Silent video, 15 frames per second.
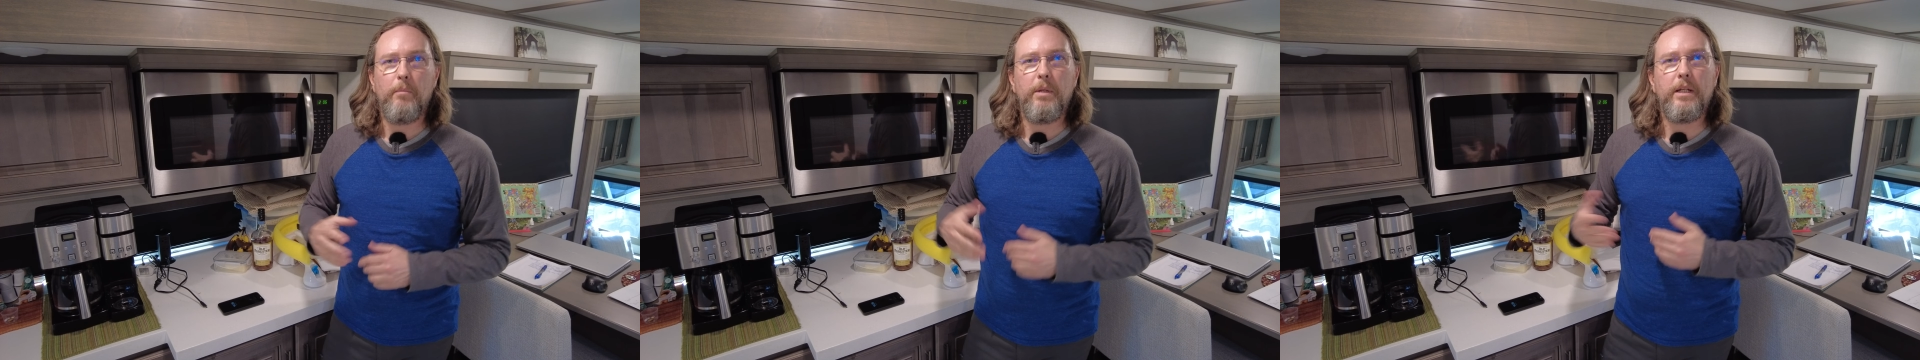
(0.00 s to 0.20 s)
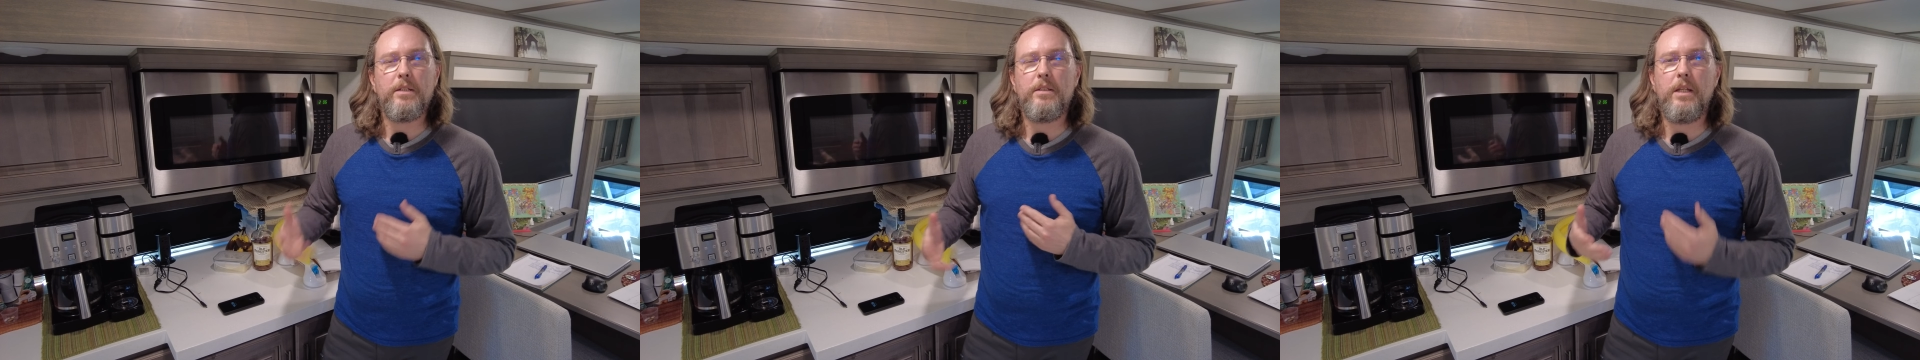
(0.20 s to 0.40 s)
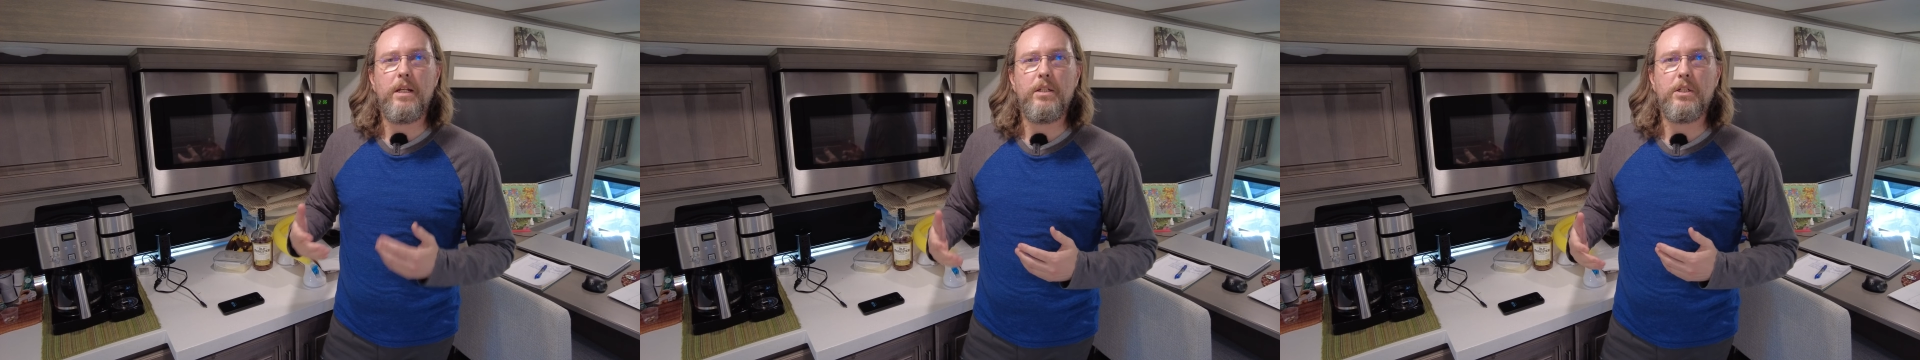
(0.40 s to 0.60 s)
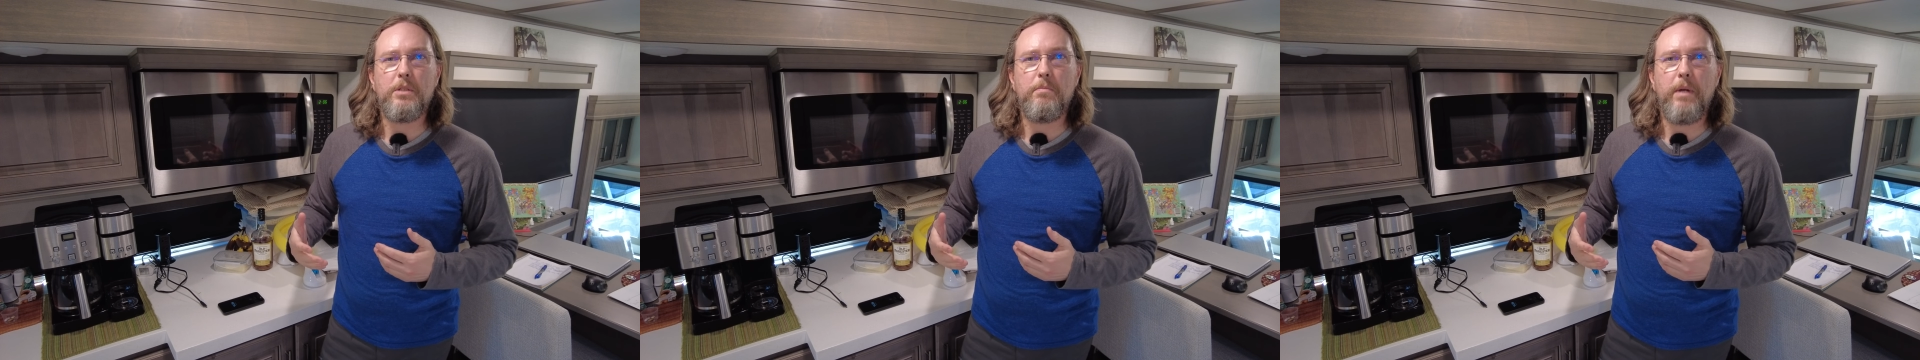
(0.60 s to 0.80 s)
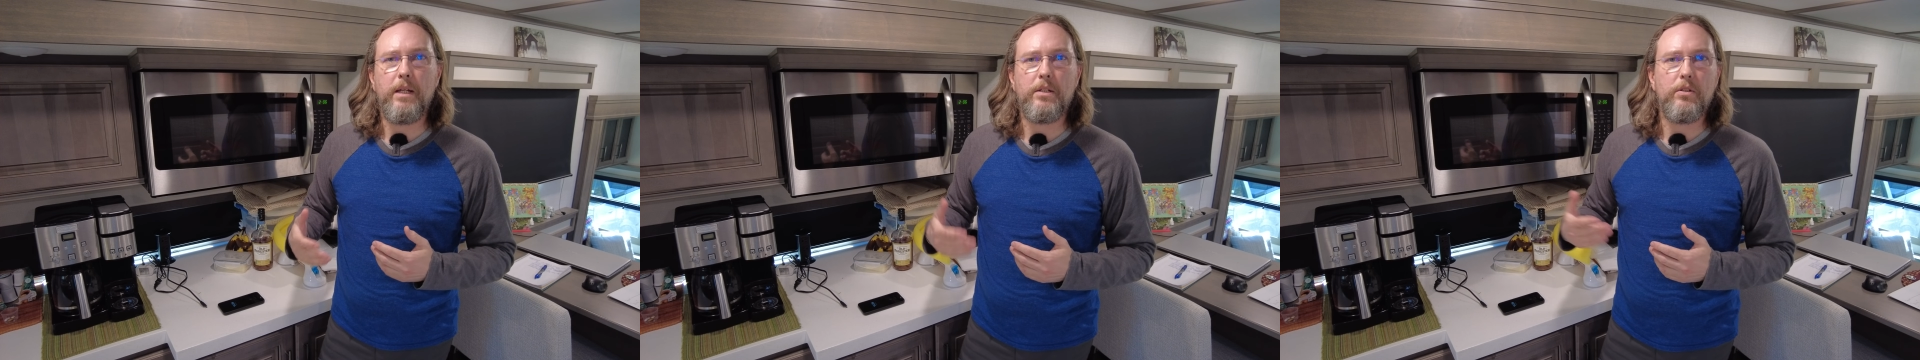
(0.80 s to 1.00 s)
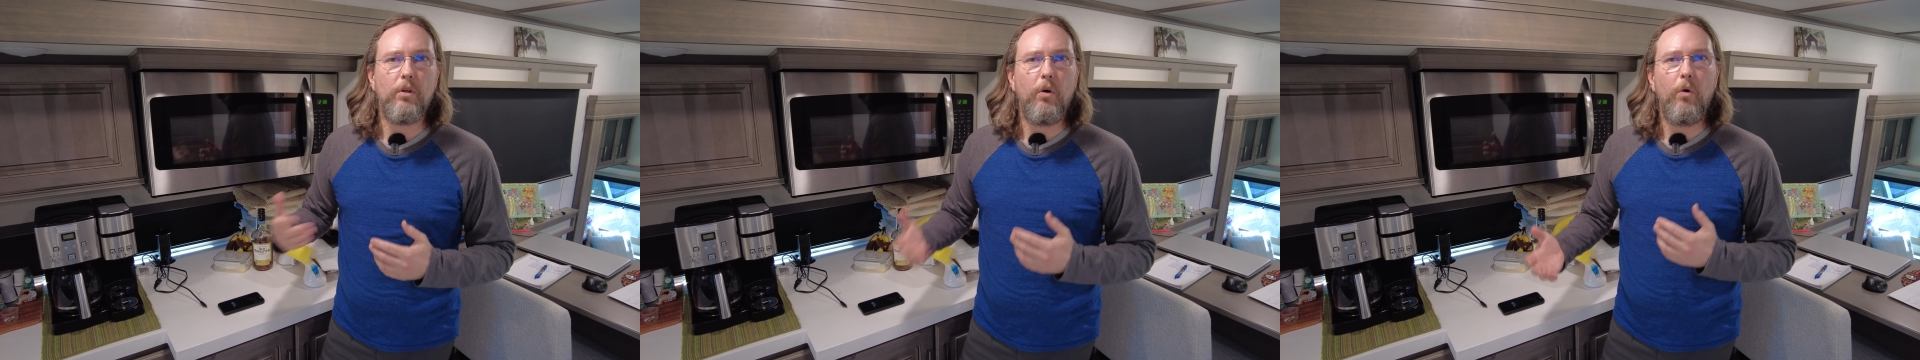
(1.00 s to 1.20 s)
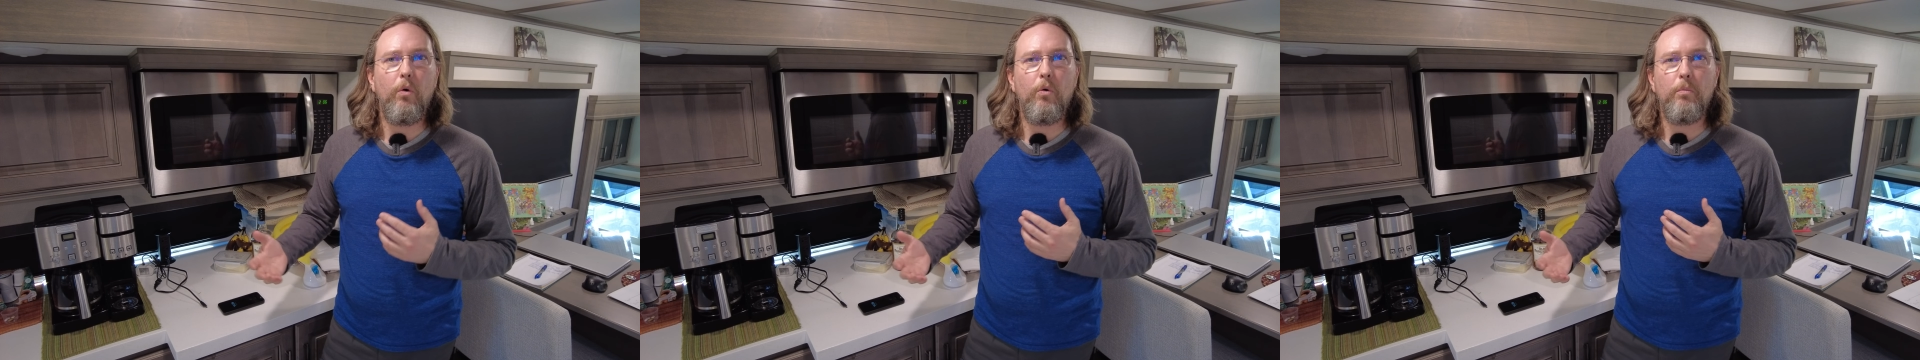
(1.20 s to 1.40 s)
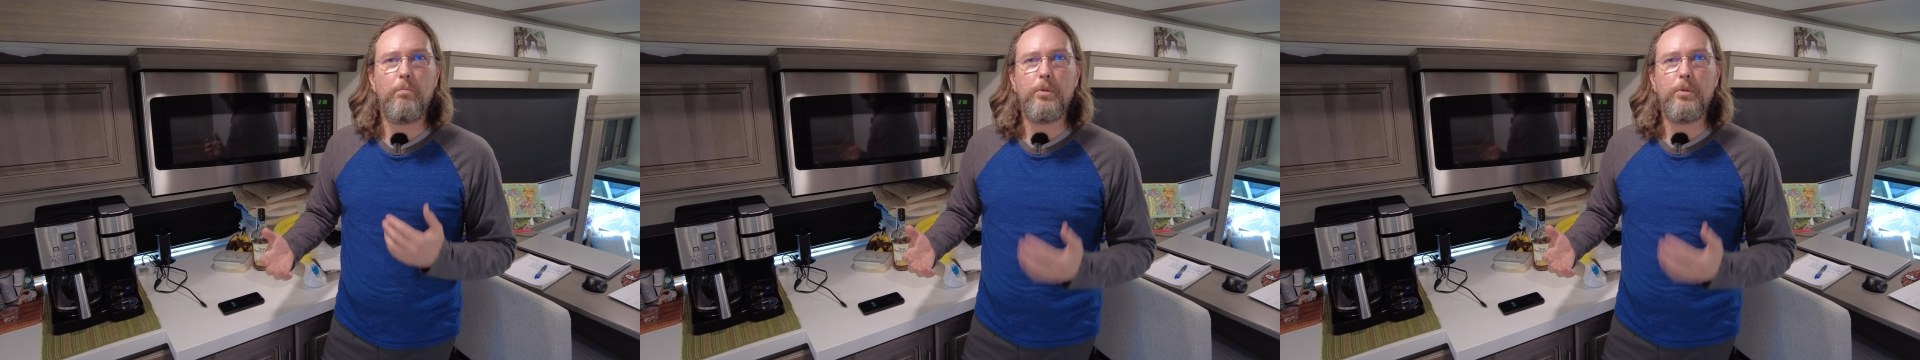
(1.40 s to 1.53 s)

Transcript: because then it just makes the whole